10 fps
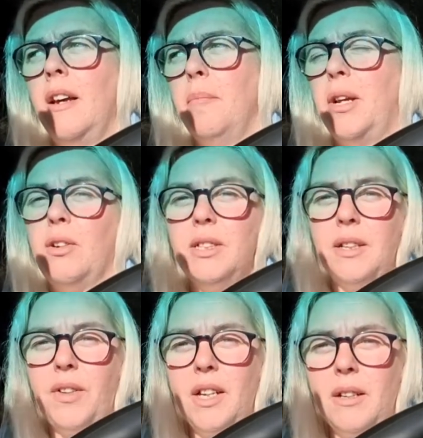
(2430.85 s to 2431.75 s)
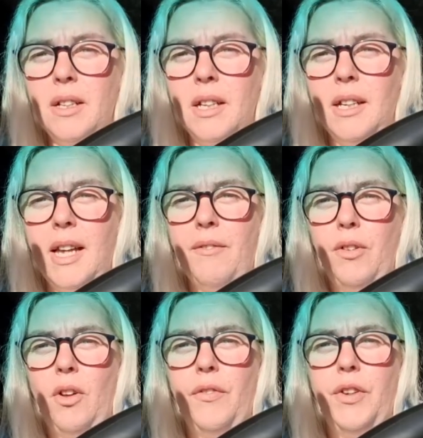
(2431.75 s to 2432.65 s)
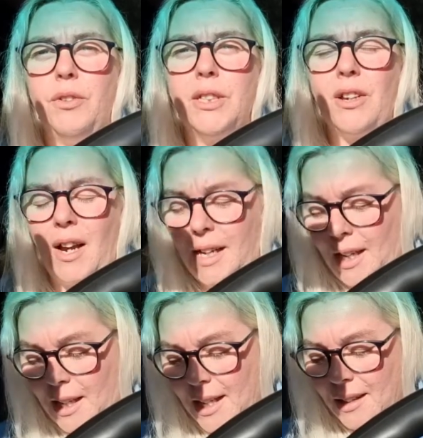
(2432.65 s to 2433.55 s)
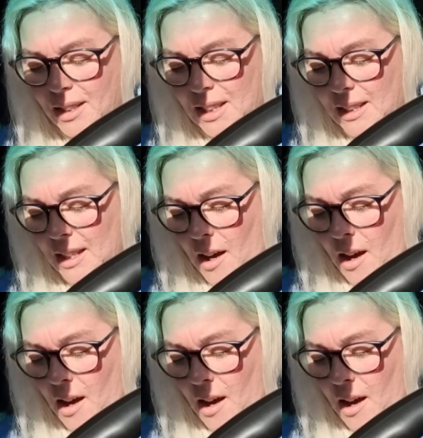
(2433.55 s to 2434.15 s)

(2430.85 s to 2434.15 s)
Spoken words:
because of the level of your psychic gifts,